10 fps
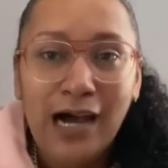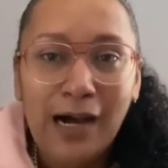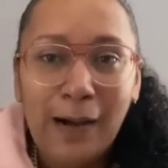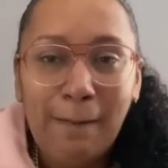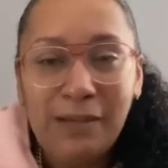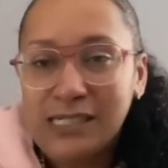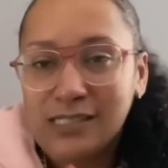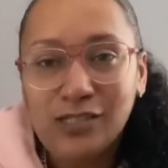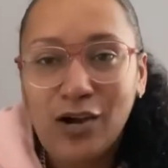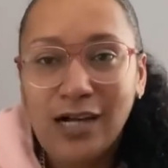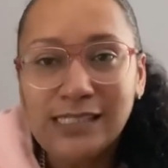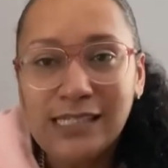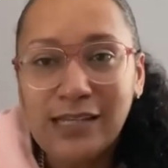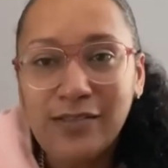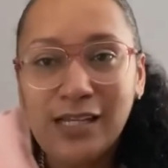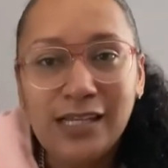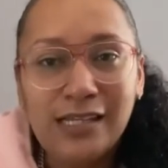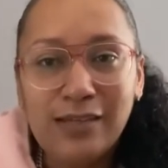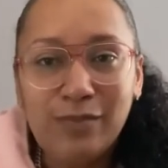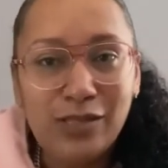It doesn't cost anything.
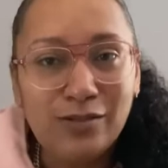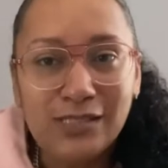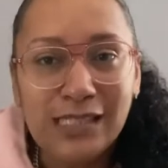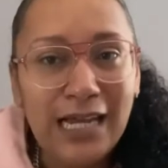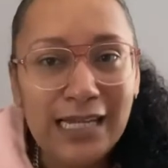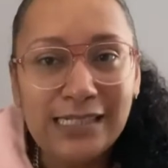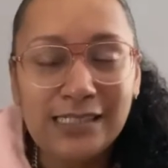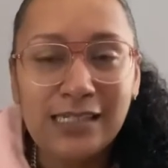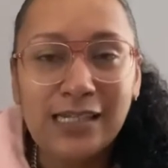Give me those likes.